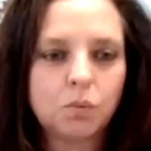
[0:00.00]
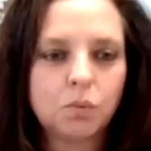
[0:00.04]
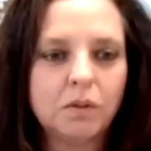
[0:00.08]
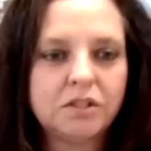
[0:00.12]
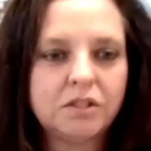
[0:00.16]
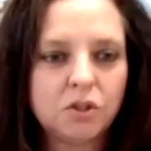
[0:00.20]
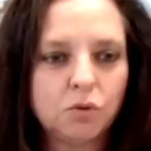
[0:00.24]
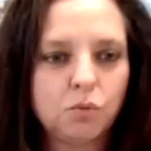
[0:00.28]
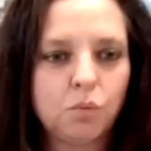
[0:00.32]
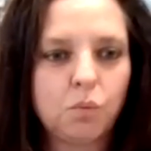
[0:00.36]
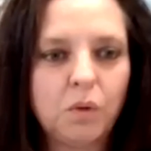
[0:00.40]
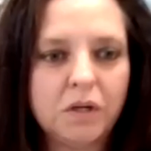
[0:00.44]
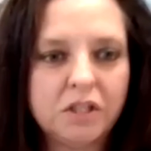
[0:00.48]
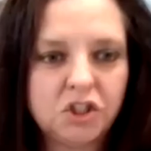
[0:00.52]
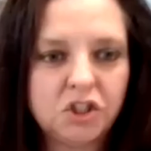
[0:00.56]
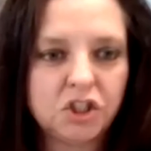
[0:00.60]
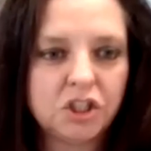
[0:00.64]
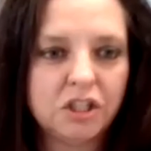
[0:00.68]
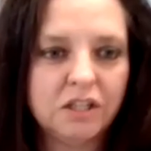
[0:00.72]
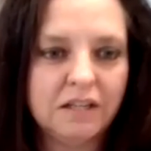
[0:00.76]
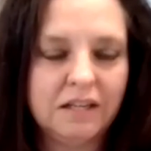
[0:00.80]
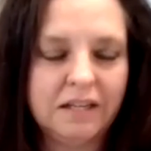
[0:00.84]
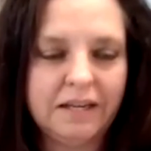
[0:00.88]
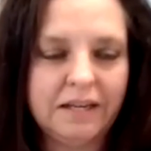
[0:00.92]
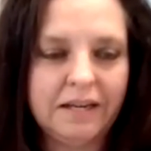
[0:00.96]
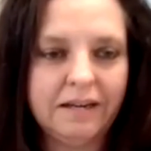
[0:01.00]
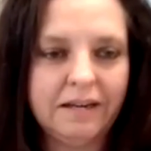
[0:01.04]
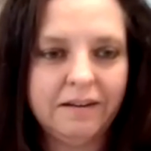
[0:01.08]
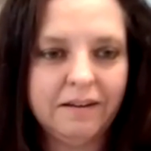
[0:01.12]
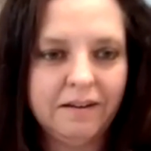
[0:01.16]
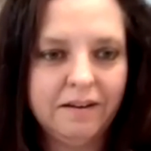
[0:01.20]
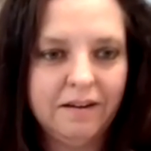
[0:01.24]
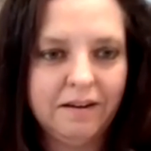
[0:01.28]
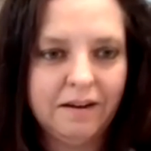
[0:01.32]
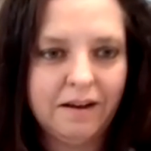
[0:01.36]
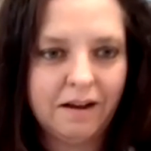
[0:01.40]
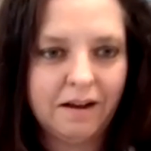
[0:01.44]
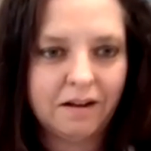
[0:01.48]
was originally
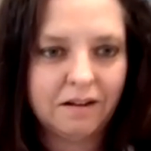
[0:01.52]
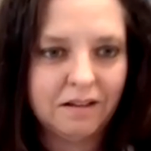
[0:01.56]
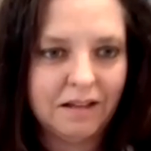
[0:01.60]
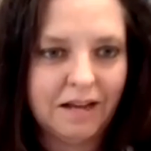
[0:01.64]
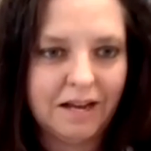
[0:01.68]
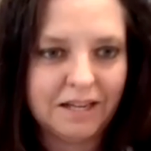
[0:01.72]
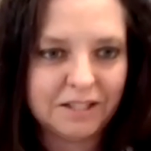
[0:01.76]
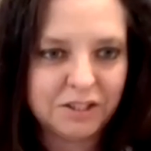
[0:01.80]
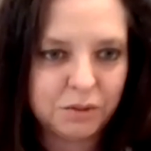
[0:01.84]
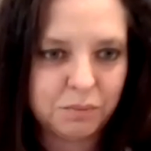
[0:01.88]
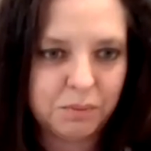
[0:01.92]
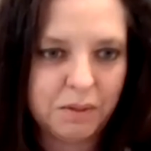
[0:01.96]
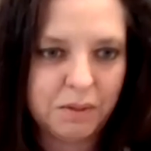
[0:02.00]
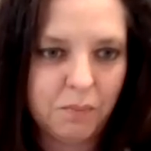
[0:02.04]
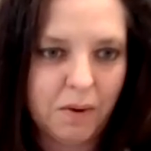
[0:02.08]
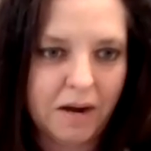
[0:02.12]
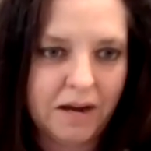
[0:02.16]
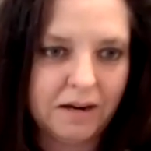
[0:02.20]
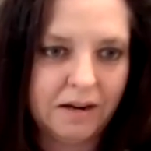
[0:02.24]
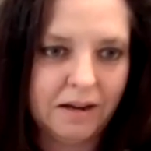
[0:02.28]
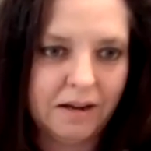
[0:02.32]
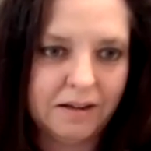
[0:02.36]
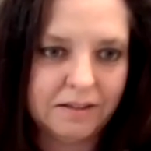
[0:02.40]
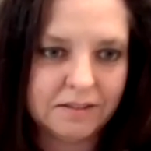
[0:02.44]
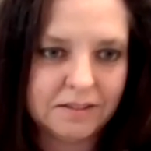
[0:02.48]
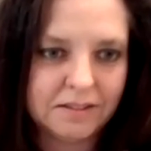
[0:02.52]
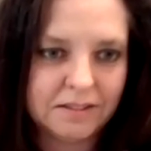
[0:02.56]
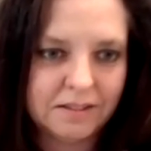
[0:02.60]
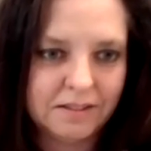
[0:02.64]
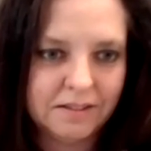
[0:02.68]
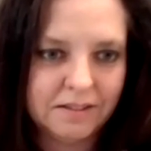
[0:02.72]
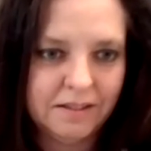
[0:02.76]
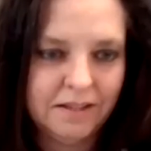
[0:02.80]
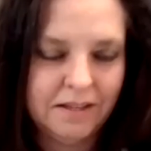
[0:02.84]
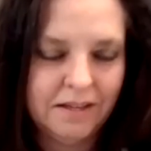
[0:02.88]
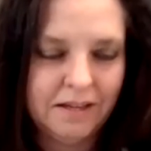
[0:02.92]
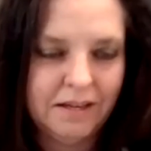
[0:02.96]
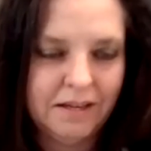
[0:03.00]
a class three wetland.
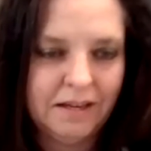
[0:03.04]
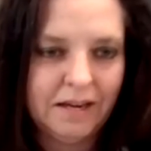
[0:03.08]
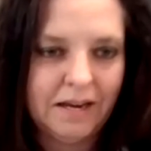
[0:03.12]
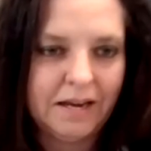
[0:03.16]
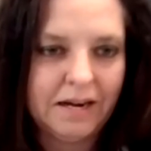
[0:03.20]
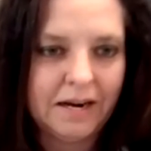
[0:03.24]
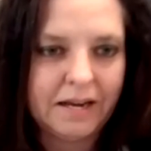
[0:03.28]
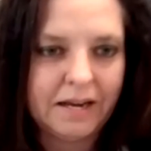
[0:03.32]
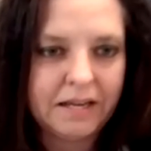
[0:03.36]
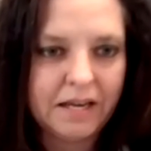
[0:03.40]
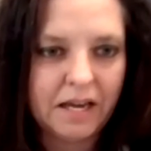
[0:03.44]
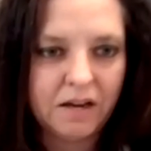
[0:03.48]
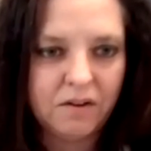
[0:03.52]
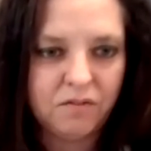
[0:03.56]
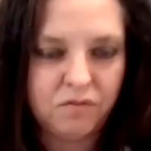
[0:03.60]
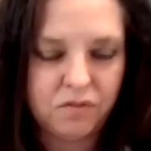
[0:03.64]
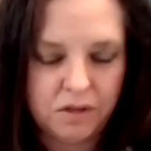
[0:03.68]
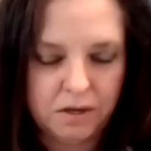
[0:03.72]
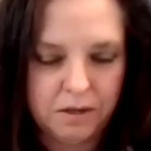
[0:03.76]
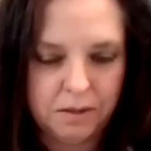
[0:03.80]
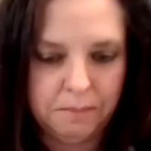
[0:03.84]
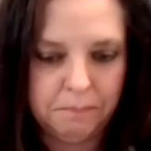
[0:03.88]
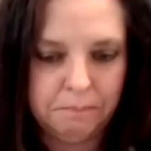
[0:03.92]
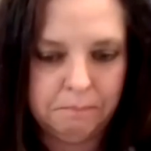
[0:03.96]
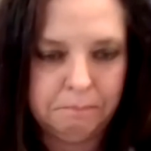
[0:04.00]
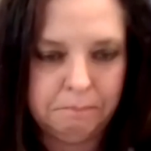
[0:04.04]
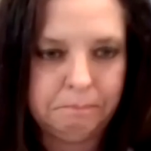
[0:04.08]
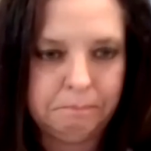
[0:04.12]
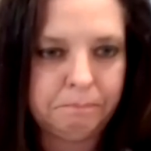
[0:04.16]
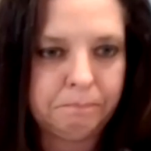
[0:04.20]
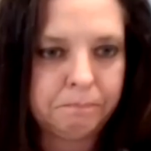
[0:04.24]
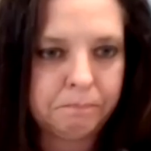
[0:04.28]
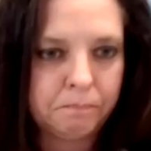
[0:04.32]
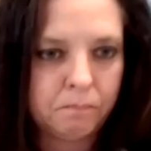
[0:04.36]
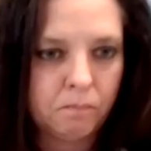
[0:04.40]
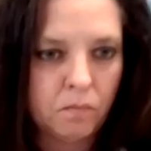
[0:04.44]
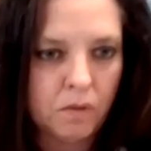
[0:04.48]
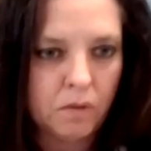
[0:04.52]
And I gave them,
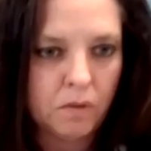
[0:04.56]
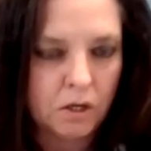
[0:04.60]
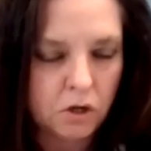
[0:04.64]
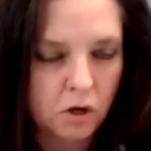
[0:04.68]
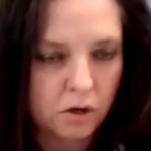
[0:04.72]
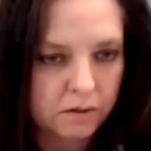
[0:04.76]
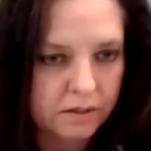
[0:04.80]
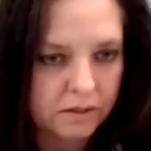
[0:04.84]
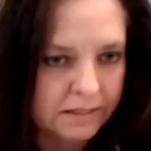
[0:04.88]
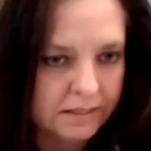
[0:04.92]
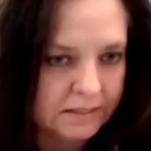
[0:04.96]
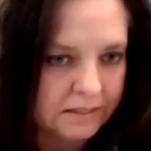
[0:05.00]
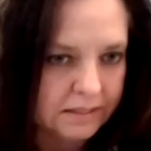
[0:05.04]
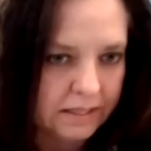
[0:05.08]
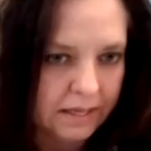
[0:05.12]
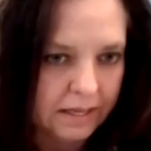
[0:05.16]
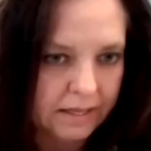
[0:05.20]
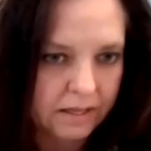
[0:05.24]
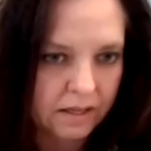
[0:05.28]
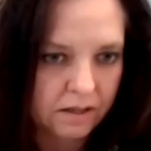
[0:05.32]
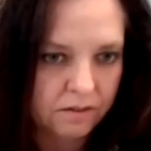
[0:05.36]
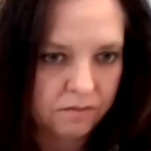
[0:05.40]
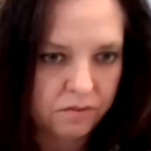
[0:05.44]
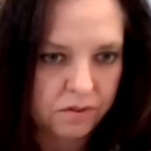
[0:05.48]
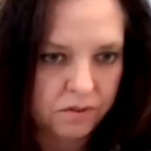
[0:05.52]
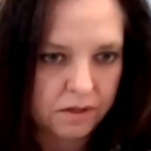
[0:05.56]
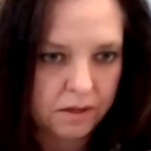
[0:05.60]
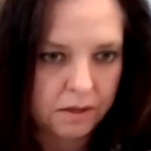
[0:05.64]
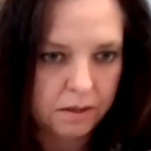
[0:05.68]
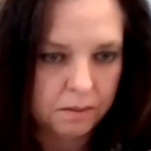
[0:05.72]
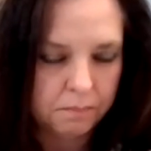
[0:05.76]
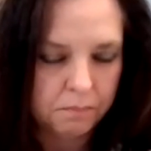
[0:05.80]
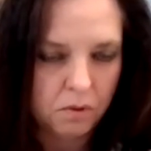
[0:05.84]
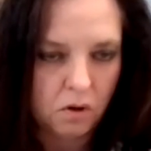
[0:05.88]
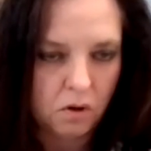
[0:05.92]
not only did I give them